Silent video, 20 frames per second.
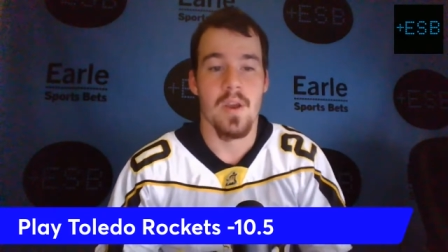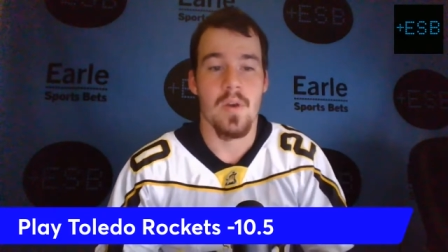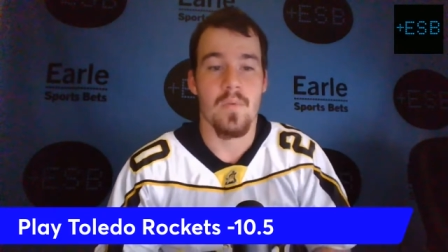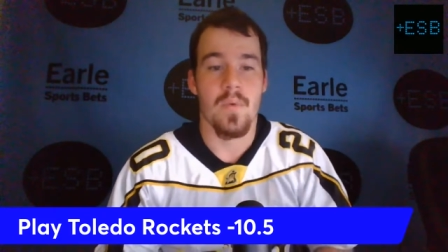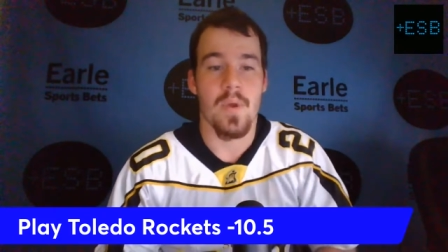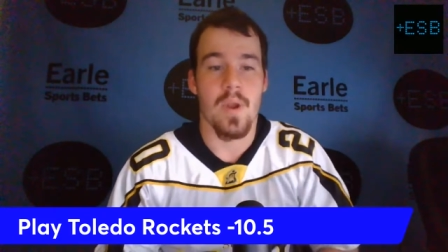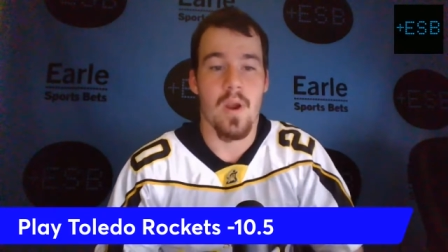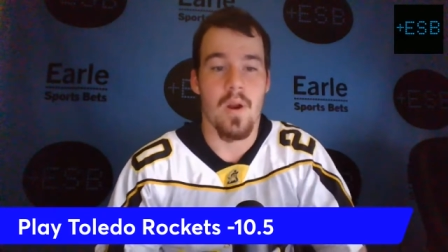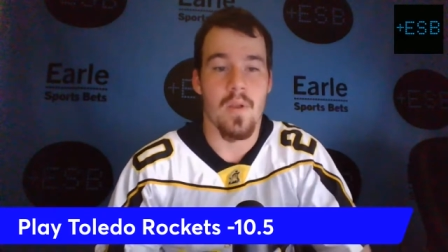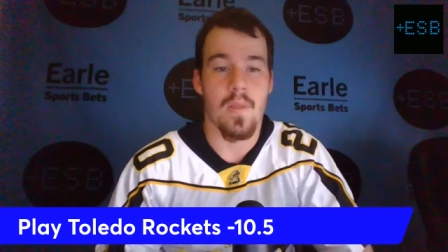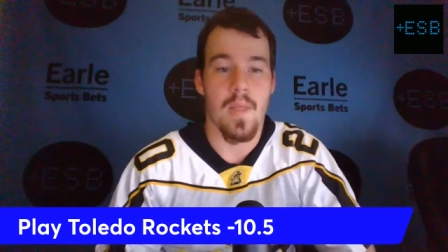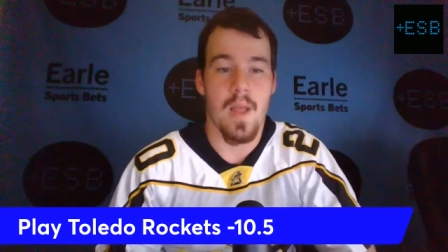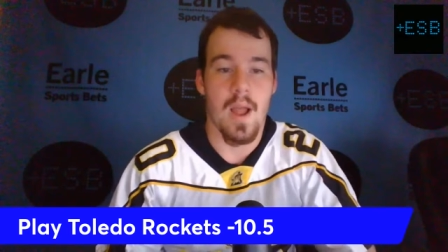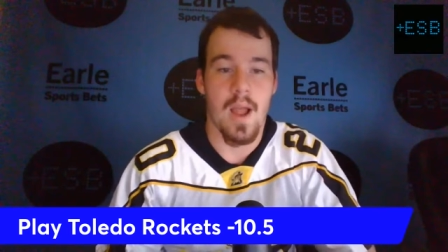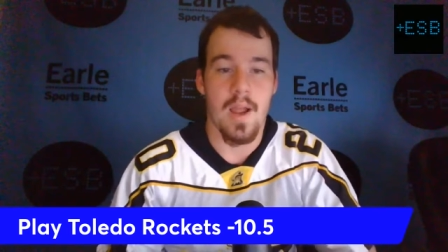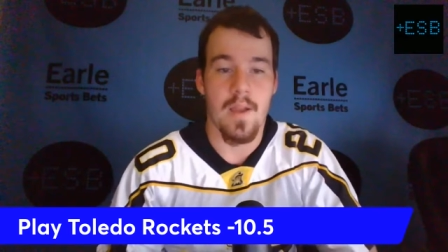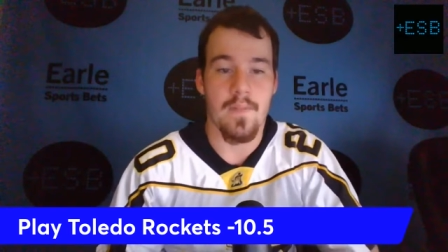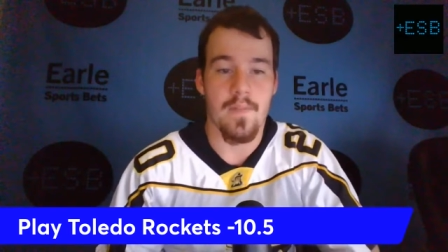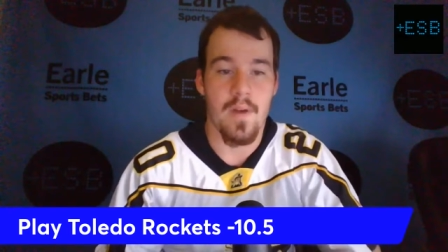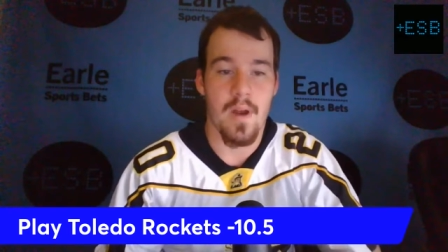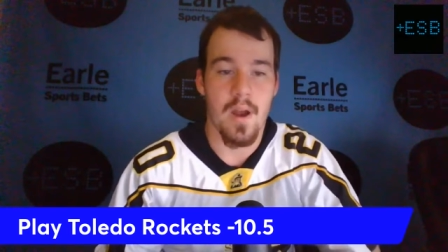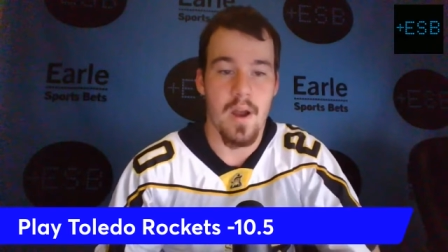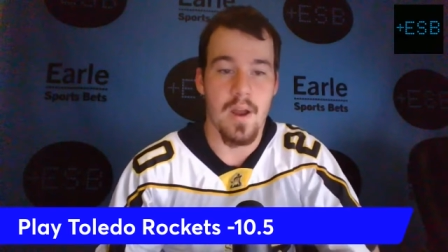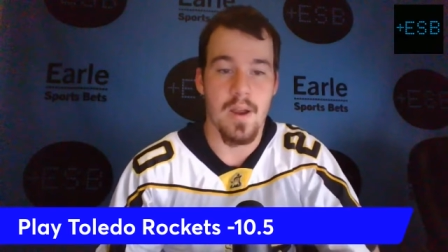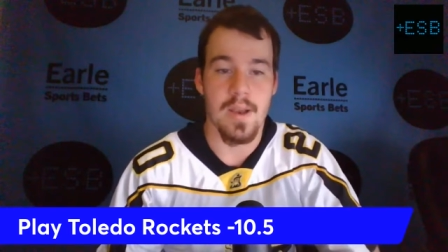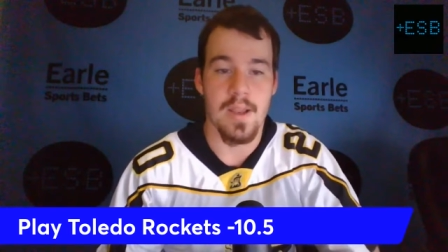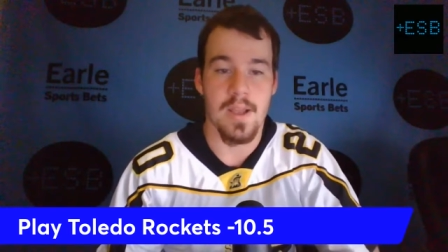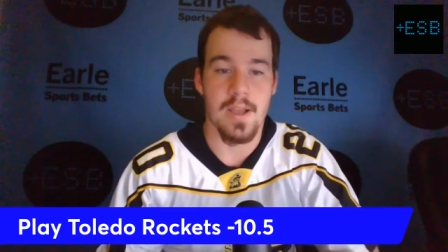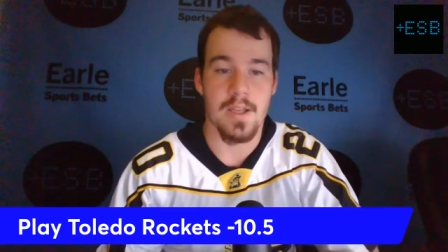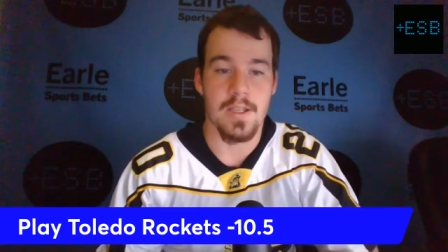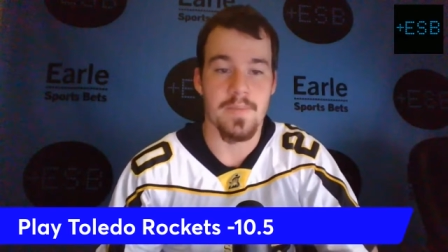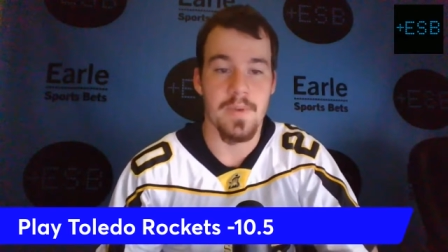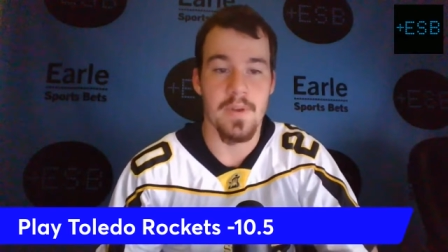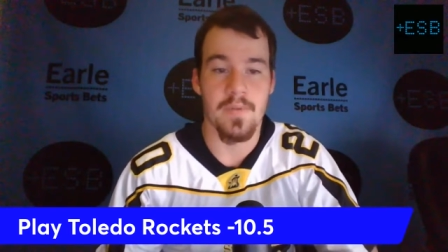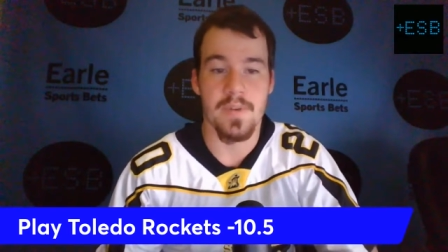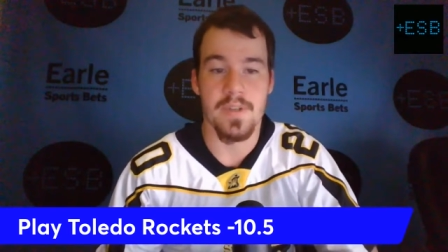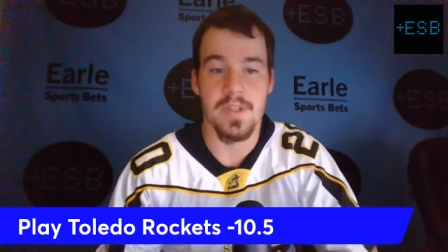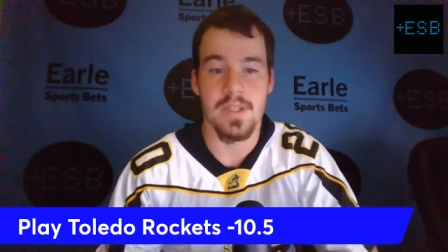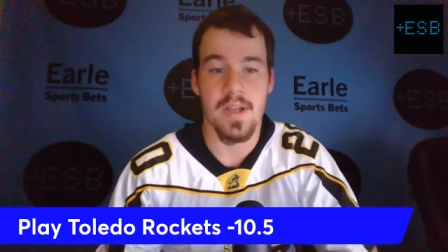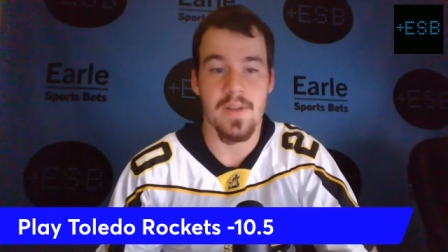we are live on ESB,
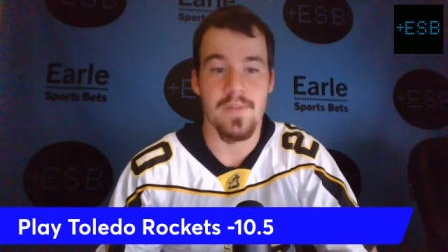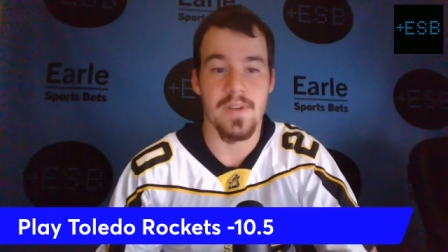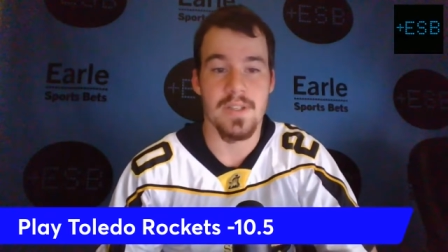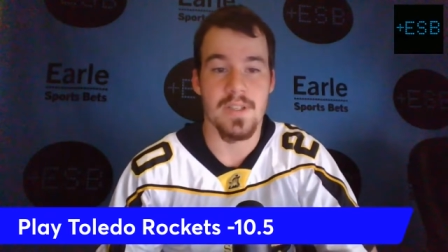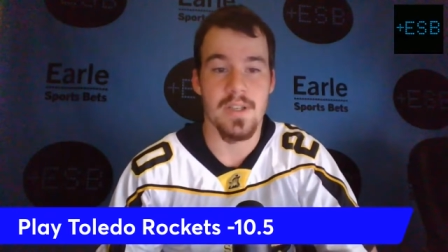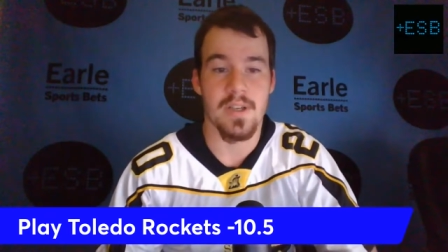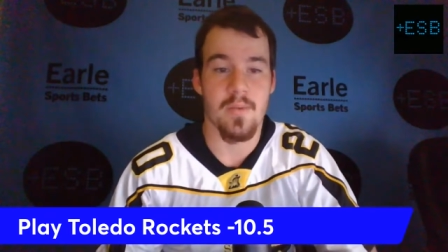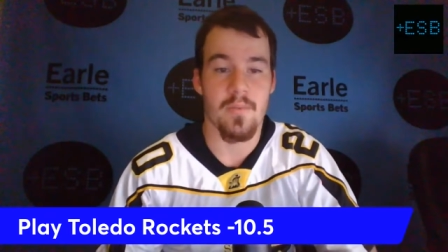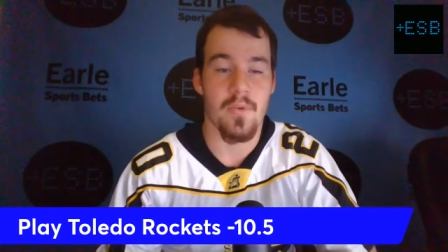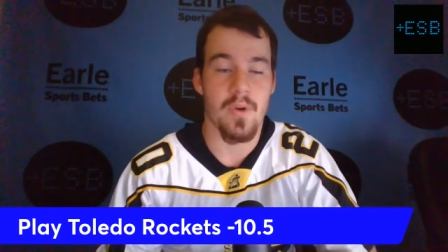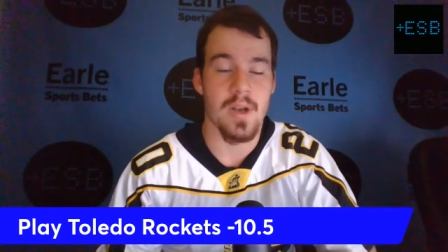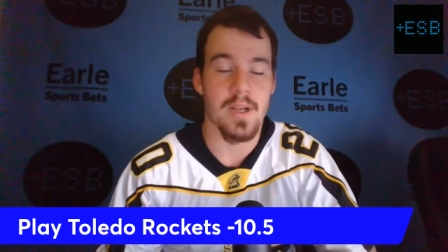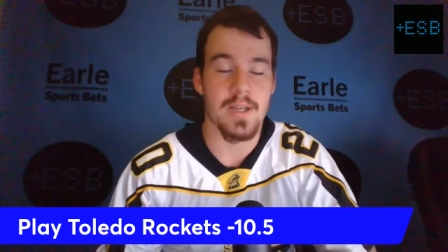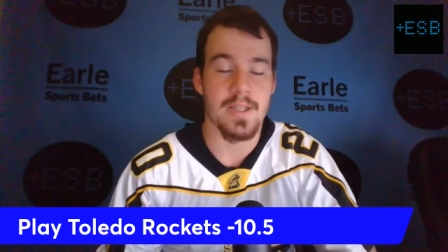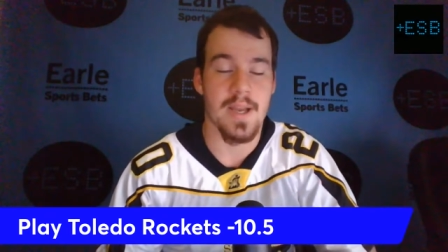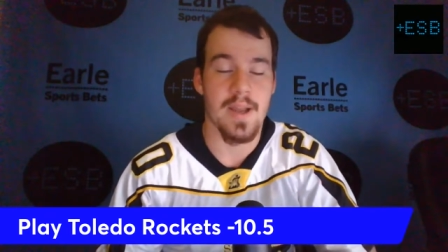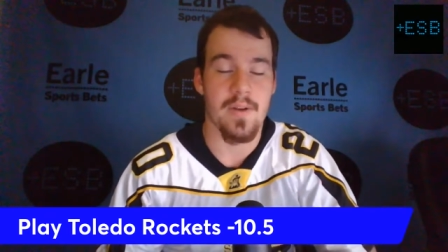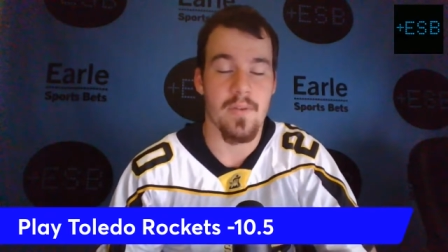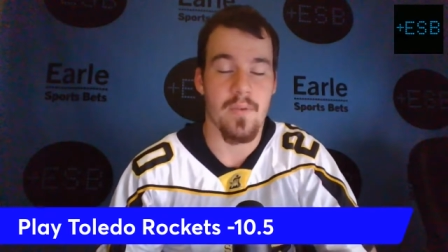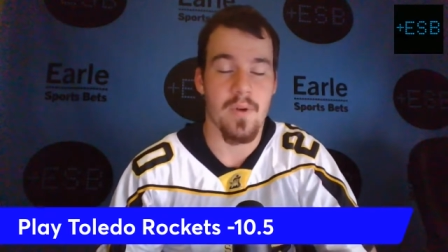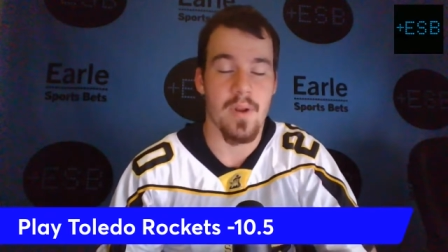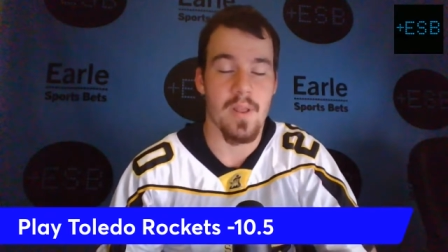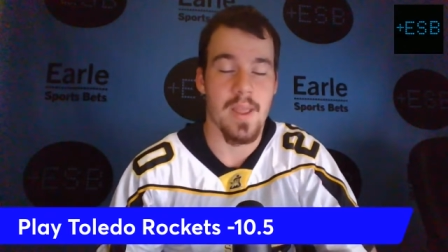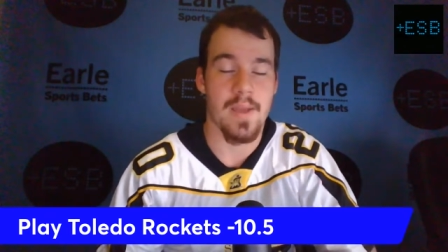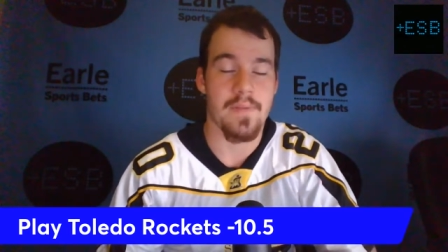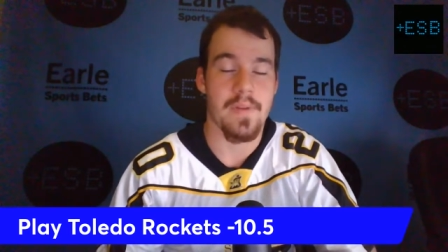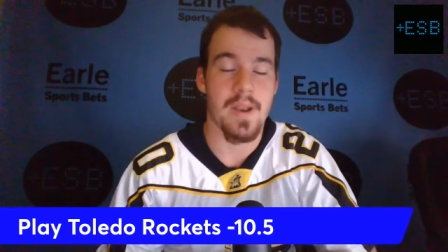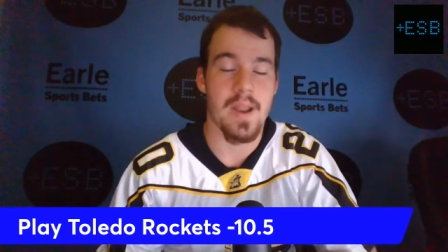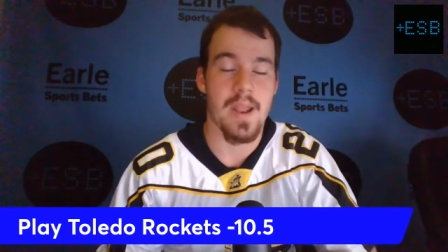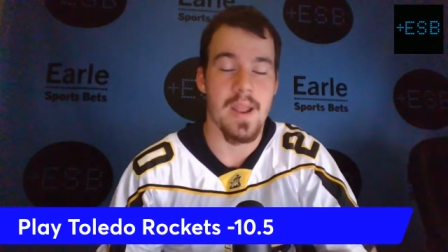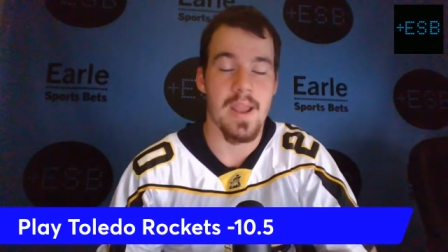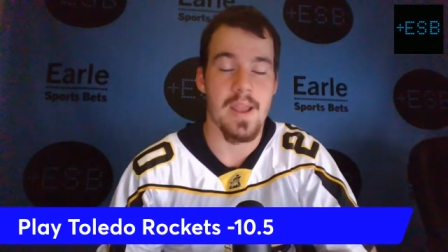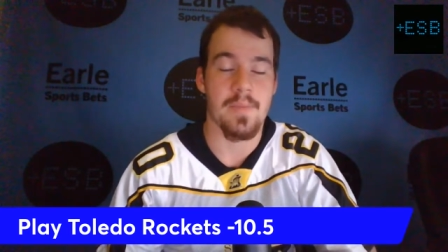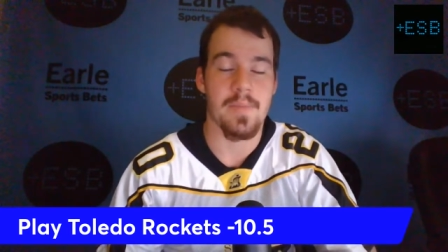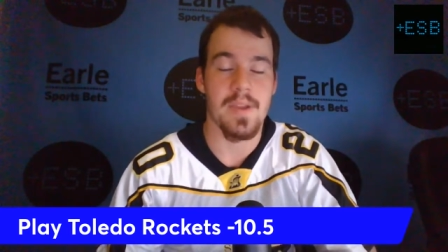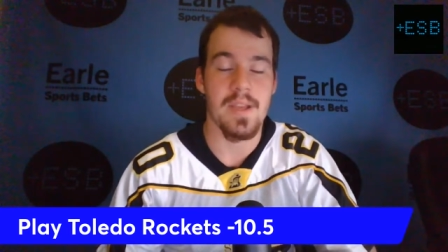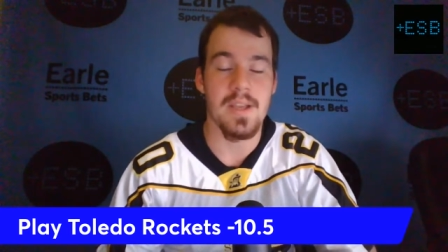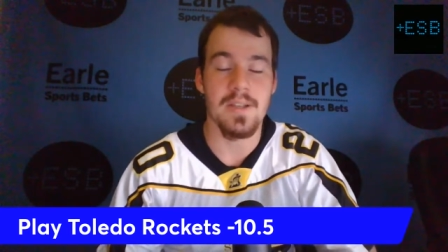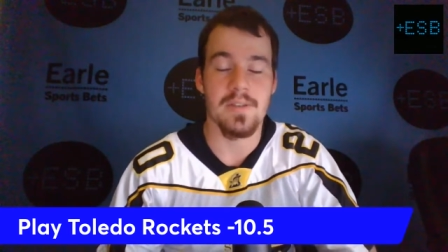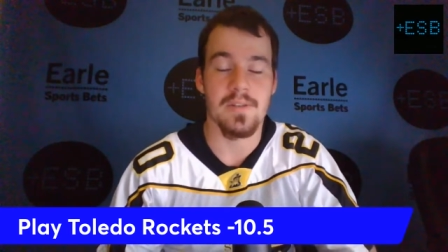which is every single morning, 10 or 11 a.m.
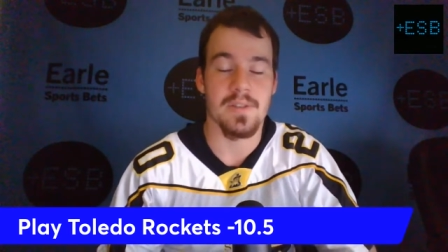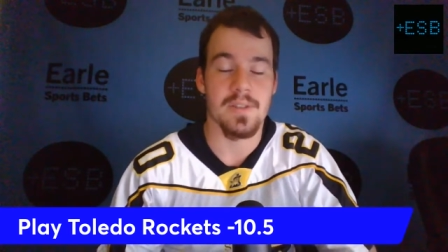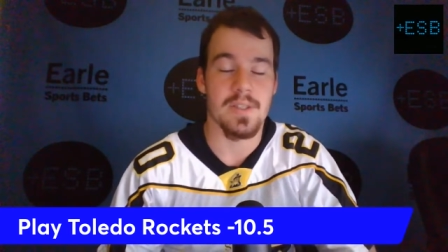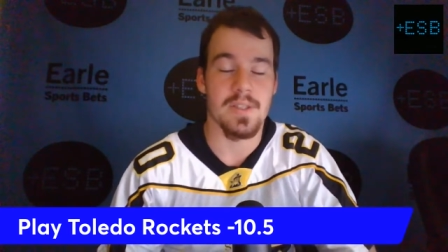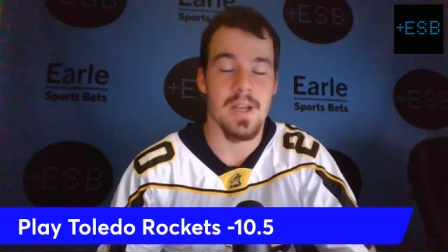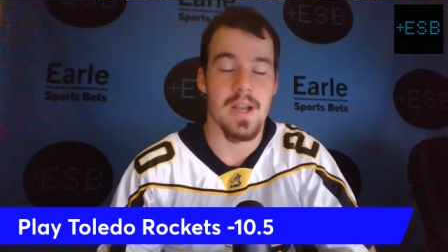Eastern